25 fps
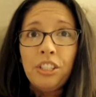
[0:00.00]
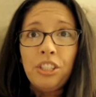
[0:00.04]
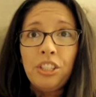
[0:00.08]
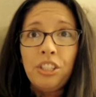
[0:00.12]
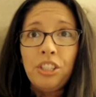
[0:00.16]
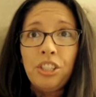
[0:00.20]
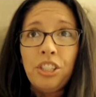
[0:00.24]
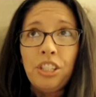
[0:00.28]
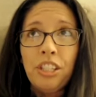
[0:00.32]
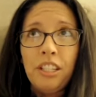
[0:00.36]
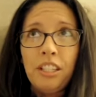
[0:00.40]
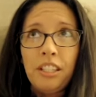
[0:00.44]

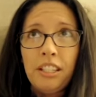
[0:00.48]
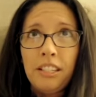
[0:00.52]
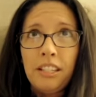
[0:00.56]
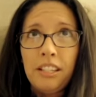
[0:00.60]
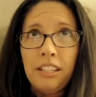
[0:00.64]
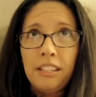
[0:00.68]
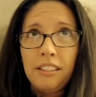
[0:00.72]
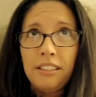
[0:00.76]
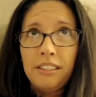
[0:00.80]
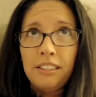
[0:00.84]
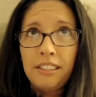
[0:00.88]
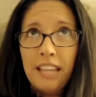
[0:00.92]

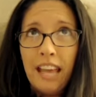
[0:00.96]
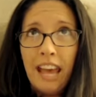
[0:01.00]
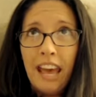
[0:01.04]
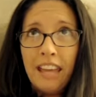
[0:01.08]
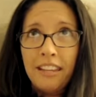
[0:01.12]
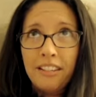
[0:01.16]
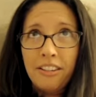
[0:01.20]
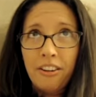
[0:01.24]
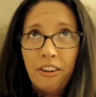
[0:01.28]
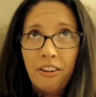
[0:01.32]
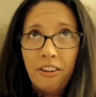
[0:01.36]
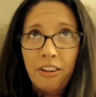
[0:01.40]
she
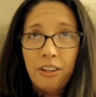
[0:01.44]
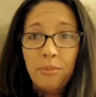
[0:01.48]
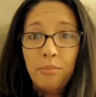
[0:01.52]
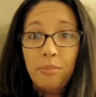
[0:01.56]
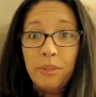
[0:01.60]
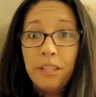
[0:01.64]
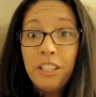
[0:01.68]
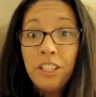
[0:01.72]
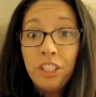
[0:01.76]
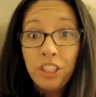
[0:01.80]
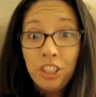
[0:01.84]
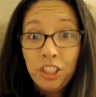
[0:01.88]
sat on a
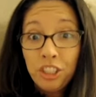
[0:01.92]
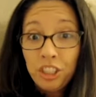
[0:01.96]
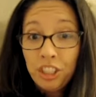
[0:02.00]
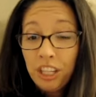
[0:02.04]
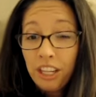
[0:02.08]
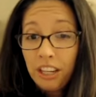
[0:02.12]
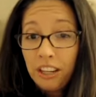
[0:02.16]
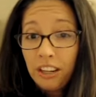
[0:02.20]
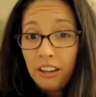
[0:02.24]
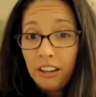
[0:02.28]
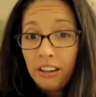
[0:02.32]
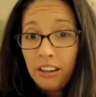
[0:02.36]
beach
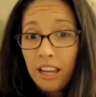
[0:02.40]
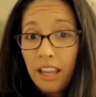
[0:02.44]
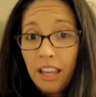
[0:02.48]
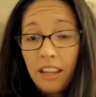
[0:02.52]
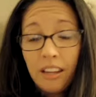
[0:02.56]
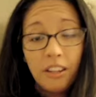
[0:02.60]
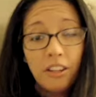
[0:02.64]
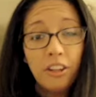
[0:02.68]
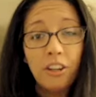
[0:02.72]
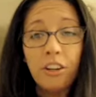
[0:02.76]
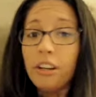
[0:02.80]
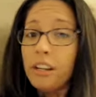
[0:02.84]
chair
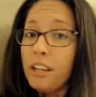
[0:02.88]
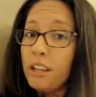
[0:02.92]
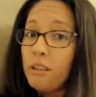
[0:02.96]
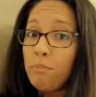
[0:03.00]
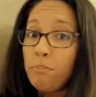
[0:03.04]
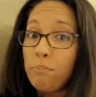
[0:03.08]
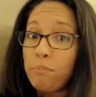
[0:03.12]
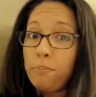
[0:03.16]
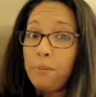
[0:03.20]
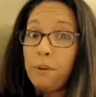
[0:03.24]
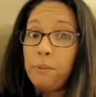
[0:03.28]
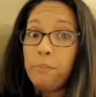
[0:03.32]
and her hip
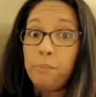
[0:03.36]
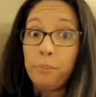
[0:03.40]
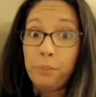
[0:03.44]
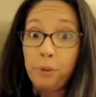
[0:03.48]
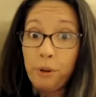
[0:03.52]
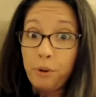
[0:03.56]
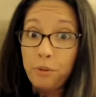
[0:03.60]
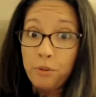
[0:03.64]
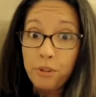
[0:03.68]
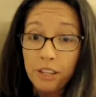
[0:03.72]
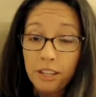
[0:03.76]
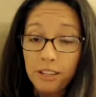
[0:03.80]

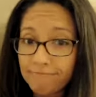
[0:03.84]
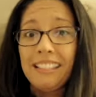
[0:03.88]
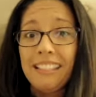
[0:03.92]
broke.